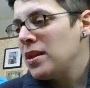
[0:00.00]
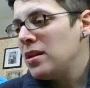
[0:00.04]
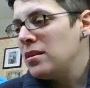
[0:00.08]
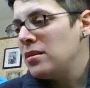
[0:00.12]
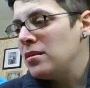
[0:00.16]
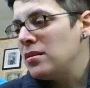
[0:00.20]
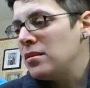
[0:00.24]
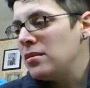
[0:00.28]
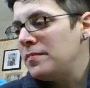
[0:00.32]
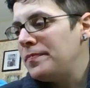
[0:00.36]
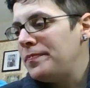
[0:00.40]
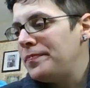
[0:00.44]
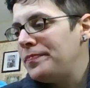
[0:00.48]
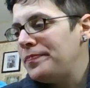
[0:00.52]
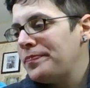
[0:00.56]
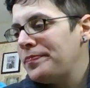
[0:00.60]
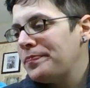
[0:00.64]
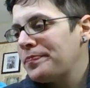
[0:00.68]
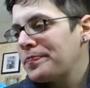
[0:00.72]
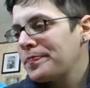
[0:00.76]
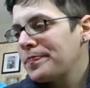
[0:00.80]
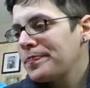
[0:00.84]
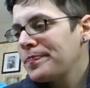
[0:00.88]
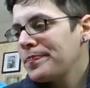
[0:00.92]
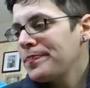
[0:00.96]
Um,
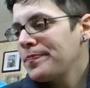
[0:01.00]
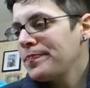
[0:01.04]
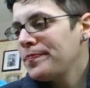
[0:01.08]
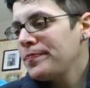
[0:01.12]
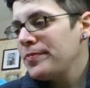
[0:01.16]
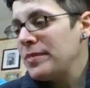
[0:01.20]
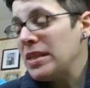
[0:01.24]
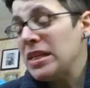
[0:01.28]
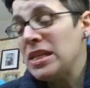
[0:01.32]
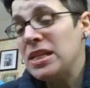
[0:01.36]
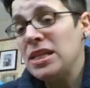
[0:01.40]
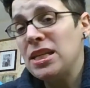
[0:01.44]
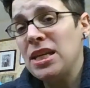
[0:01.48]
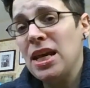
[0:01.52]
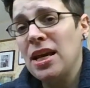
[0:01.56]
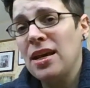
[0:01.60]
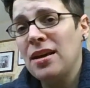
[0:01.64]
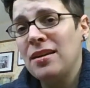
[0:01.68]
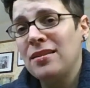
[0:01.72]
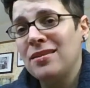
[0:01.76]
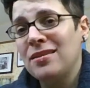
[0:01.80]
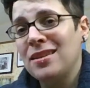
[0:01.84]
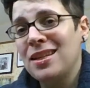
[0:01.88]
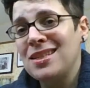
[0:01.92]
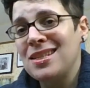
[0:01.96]

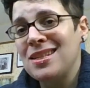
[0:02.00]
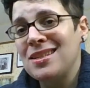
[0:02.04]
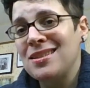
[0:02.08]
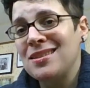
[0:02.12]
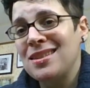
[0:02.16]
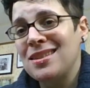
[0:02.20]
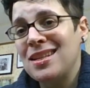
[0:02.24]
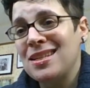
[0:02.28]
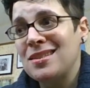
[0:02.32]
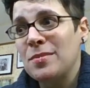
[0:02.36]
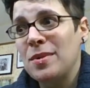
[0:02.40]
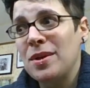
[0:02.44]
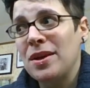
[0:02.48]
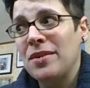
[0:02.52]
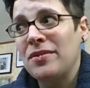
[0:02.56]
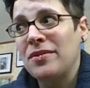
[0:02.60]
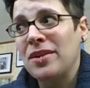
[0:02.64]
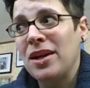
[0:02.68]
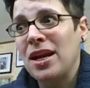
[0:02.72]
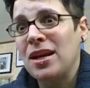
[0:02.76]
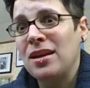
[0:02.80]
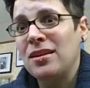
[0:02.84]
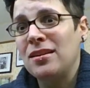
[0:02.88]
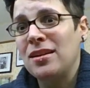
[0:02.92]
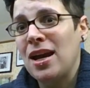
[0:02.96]
yeah, that's it. That's what
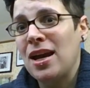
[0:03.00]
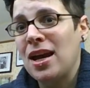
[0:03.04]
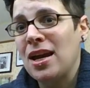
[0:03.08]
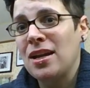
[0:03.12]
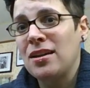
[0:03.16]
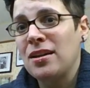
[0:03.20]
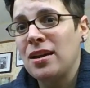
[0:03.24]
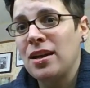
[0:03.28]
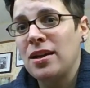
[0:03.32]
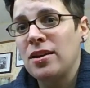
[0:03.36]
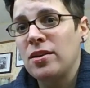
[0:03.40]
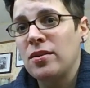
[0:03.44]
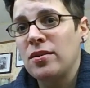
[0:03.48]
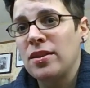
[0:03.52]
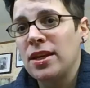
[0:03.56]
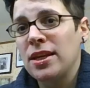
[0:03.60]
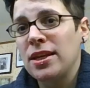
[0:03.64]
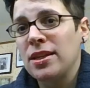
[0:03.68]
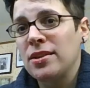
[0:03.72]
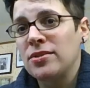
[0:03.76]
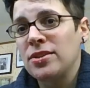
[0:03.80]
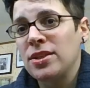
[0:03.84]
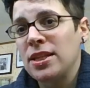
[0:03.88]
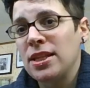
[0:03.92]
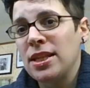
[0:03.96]
I've got. I, I don't
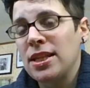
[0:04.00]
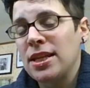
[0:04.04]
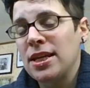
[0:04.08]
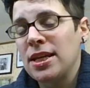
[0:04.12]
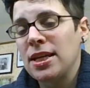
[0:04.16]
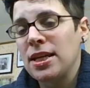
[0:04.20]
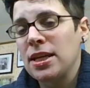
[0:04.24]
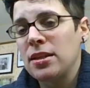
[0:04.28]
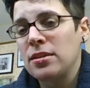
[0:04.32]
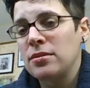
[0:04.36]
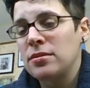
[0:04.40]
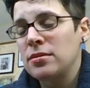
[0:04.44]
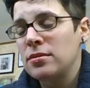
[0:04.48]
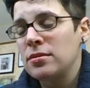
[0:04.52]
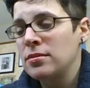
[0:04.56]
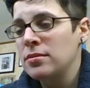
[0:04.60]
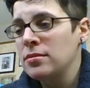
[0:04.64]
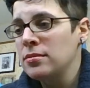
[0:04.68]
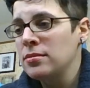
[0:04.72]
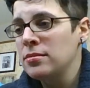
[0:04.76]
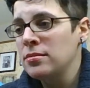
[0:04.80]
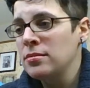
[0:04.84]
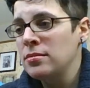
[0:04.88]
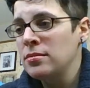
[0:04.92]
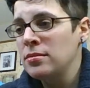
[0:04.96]
think there's anything else.
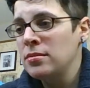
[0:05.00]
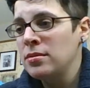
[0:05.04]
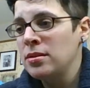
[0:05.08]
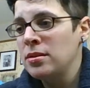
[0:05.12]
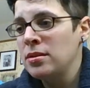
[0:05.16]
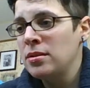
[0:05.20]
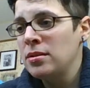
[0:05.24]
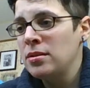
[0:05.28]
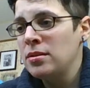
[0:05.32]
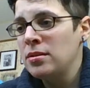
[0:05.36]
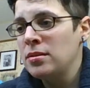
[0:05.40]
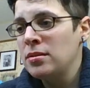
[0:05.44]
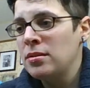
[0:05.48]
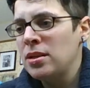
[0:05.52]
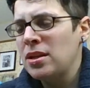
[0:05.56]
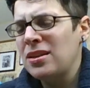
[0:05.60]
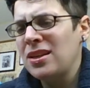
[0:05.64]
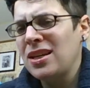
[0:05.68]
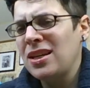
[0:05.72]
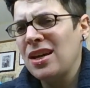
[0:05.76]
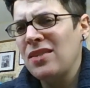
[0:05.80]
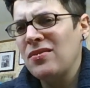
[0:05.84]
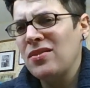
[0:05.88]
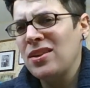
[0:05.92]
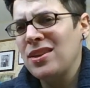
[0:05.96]
I
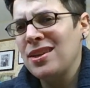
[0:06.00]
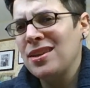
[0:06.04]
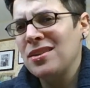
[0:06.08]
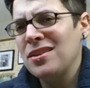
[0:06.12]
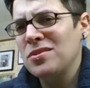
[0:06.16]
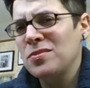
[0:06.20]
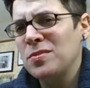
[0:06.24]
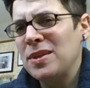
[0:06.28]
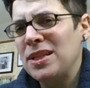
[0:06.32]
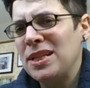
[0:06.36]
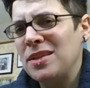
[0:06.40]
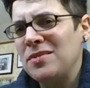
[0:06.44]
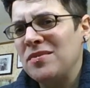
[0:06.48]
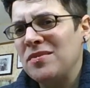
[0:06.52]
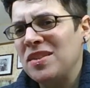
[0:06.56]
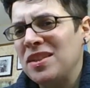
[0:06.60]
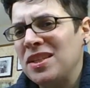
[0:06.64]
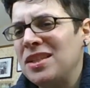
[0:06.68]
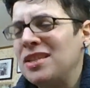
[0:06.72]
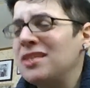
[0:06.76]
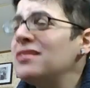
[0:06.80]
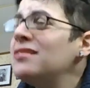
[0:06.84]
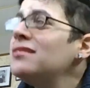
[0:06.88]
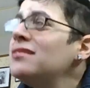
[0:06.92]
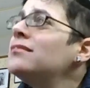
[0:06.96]
don't think I have anything else reading
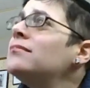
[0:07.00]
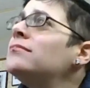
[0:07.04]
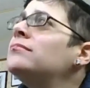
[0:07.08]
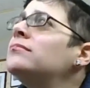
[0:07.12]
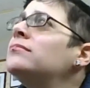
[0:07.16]
related.